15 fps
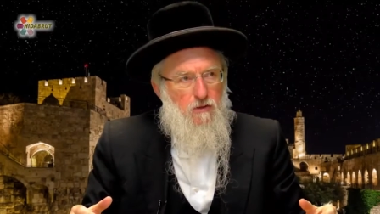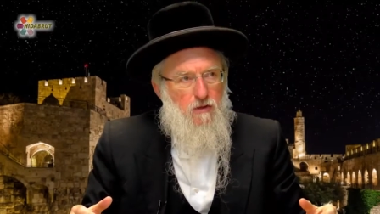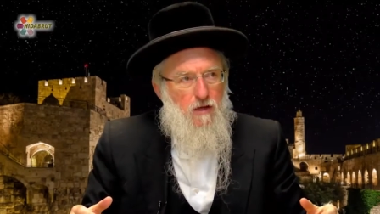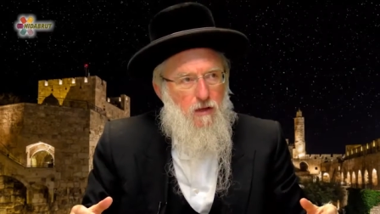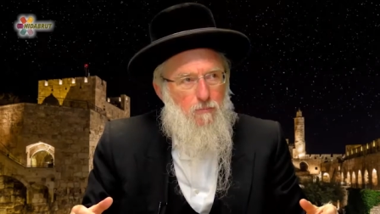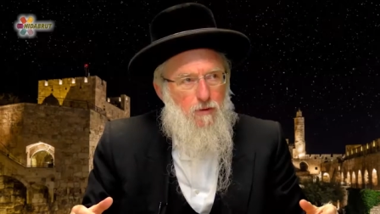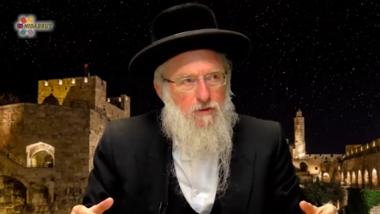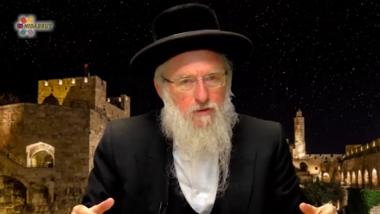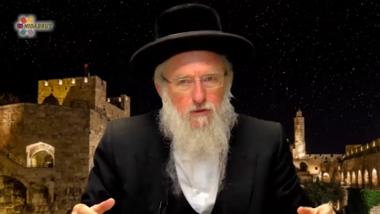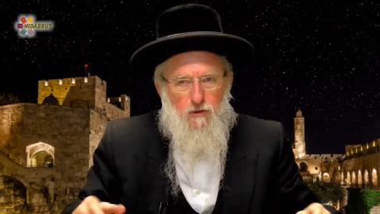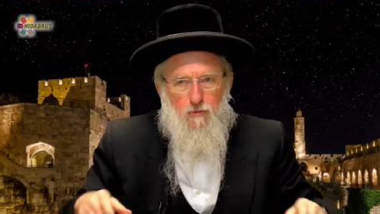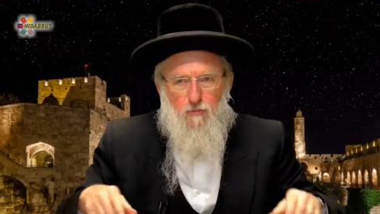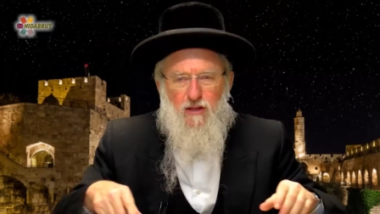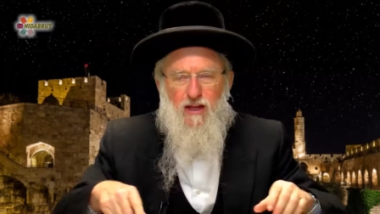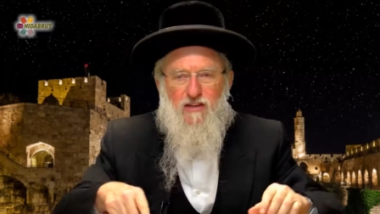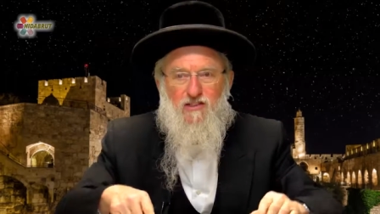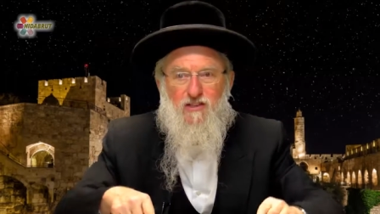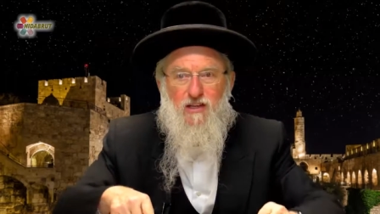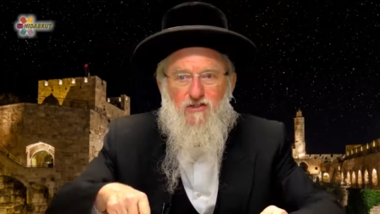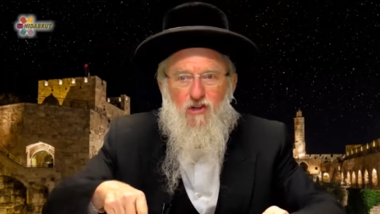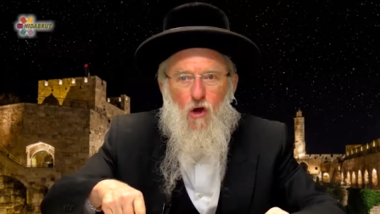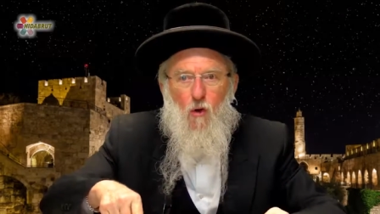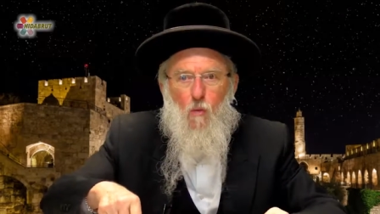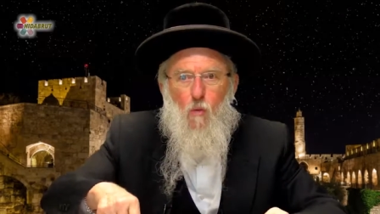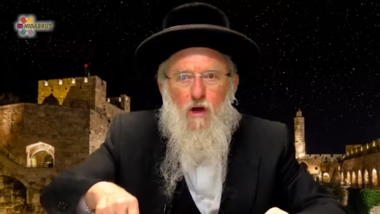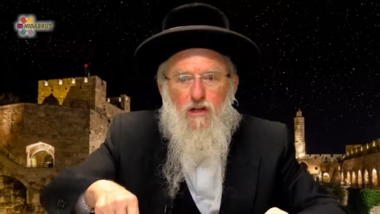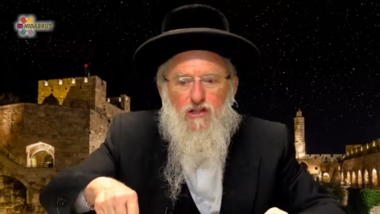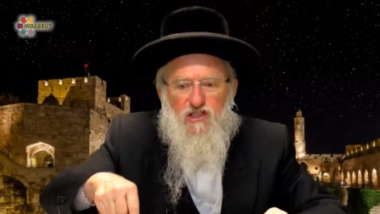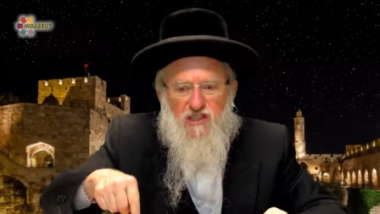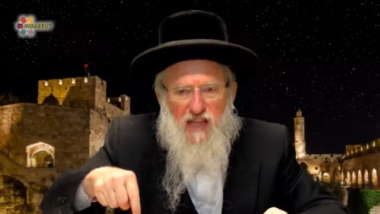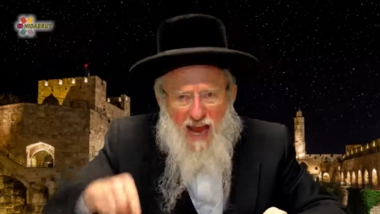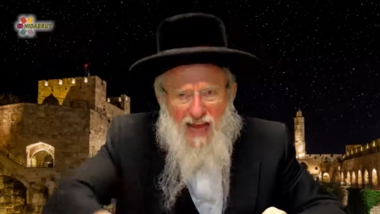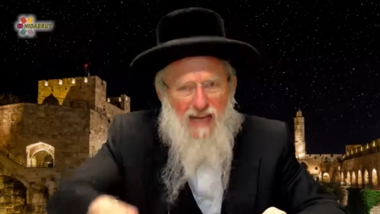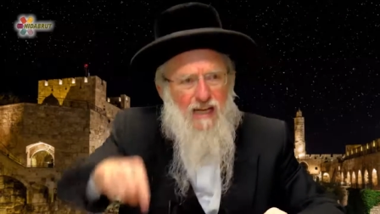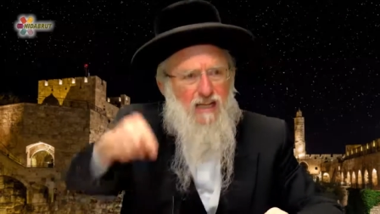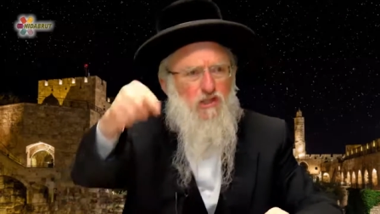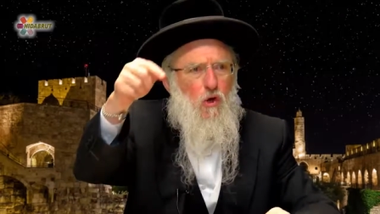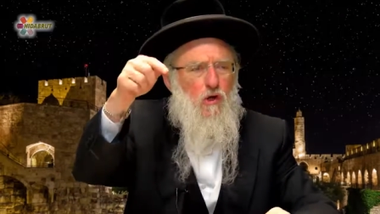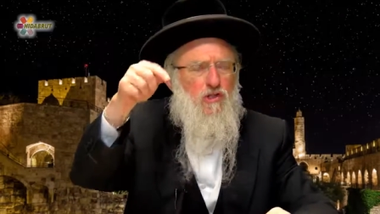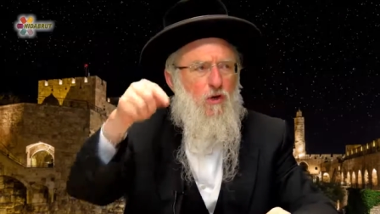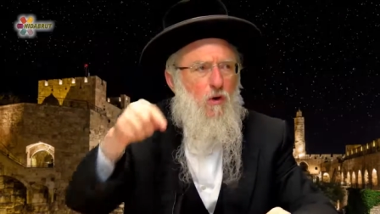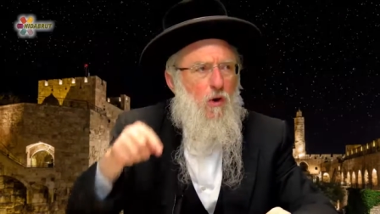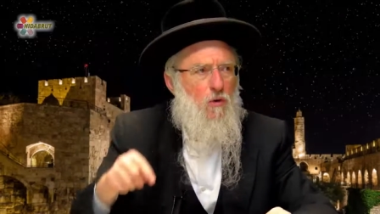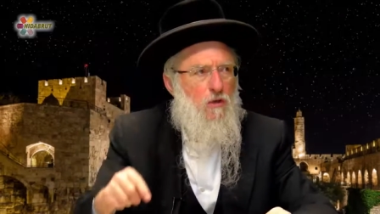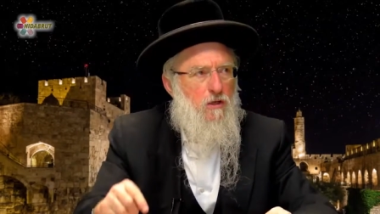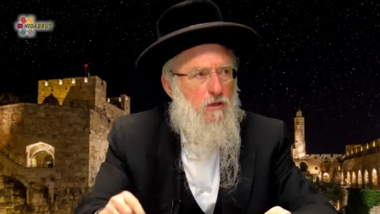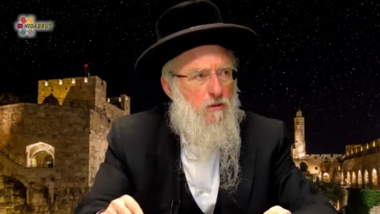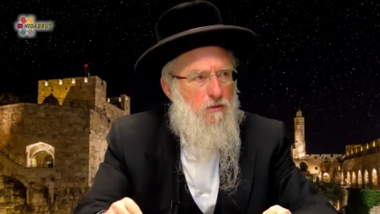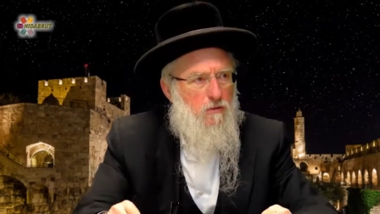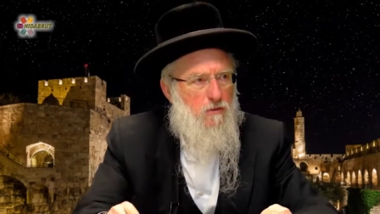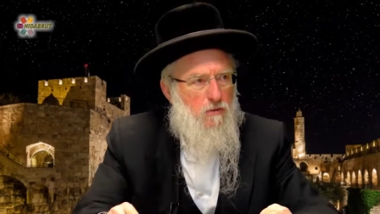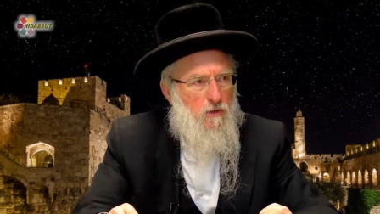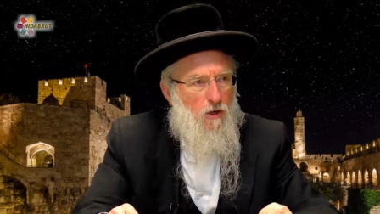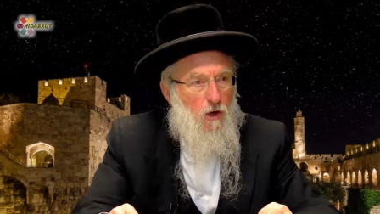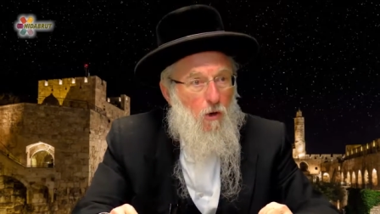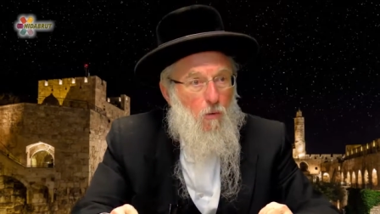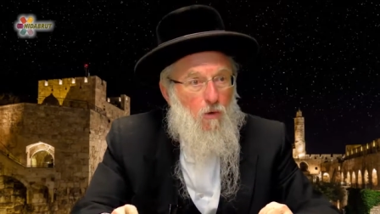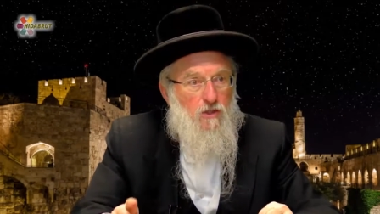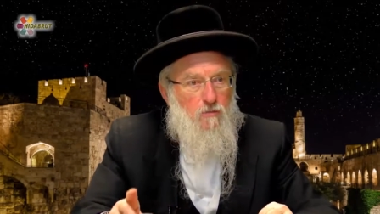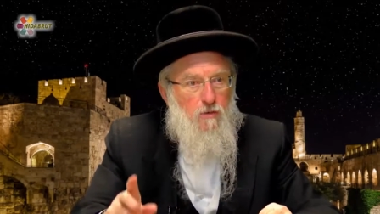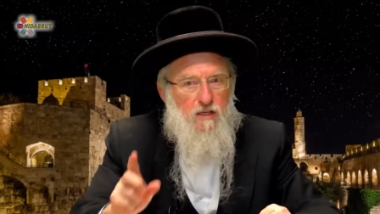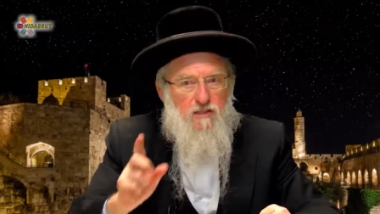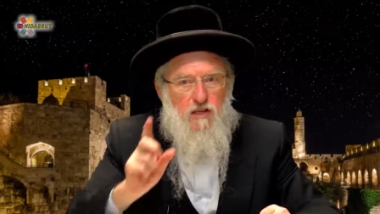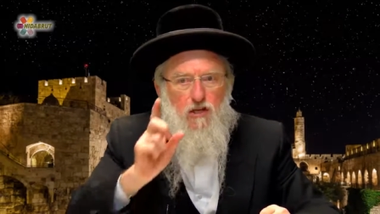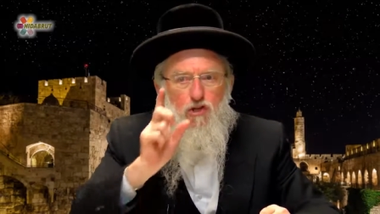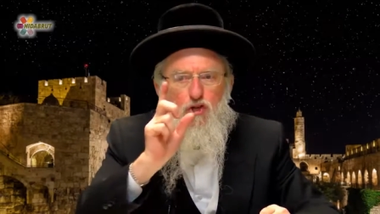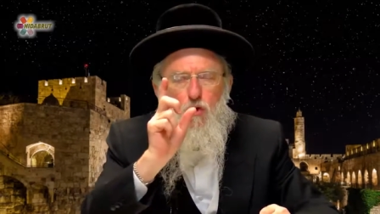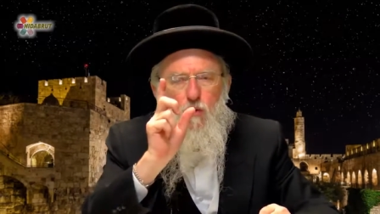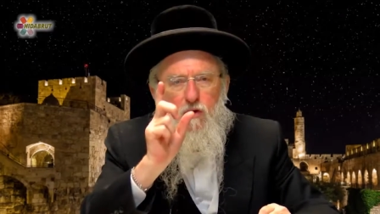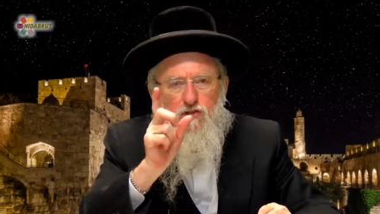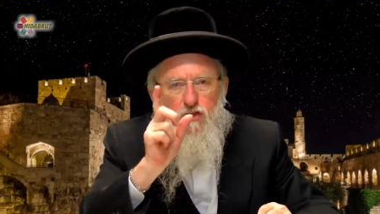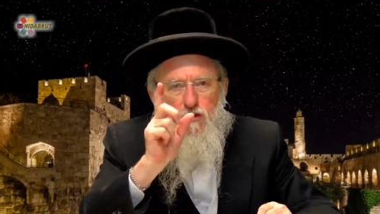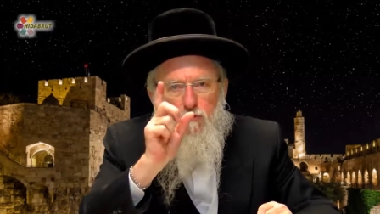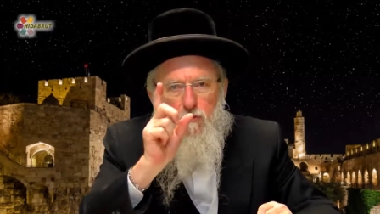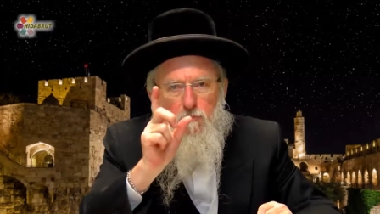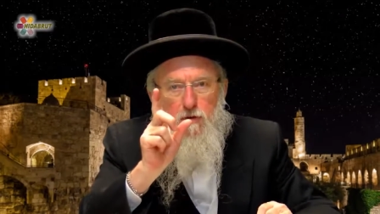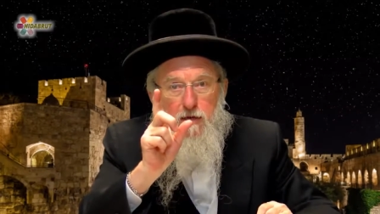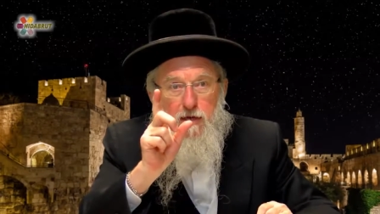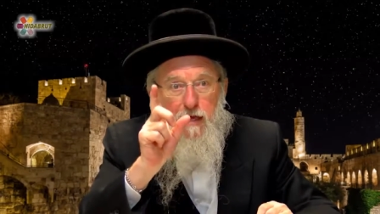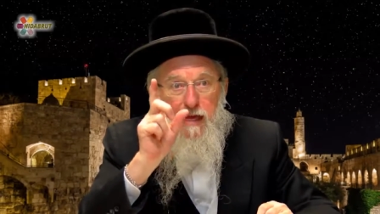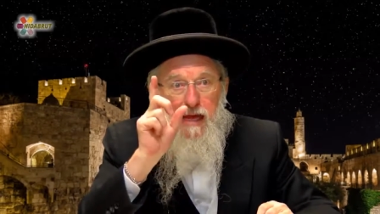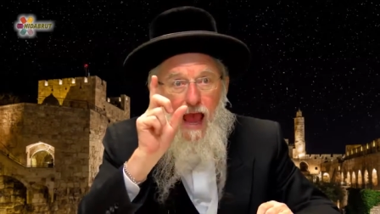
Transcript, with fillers: Yeah, but the text says, where you're standing is also holy. Which means that you as a human being